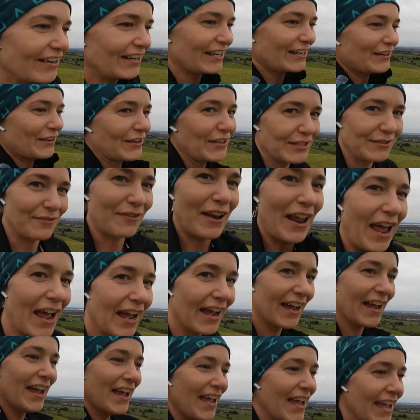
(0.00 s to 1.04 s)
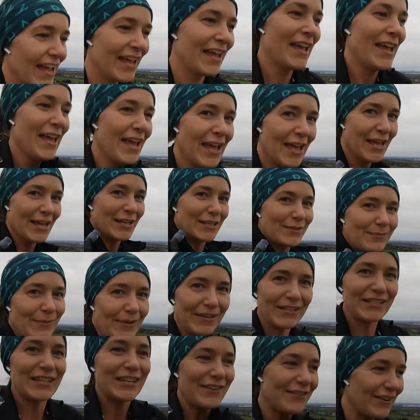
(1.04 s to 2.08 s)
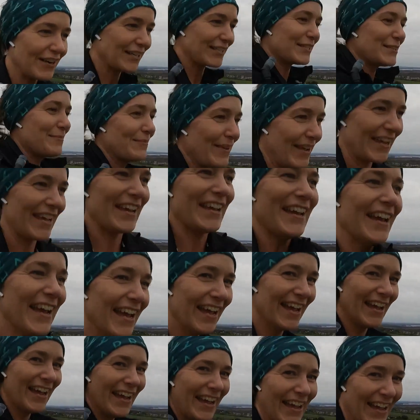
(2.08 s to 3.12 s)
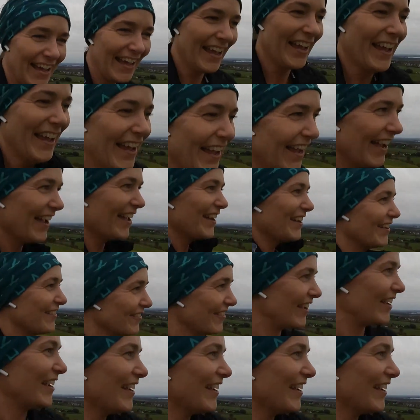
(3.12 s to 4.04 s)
really nice flat spongy grassy bit. I love